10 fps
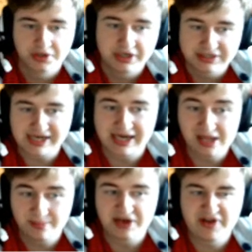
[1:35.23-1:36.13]

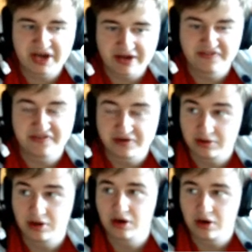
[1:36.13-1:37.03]
Daniil Medvedev
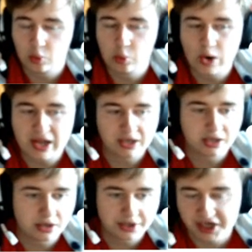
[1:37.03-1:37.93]

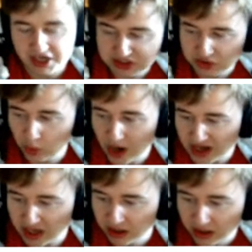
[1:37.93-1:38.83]
well on his
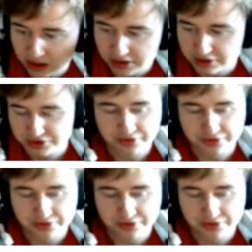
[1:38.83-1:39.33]
way to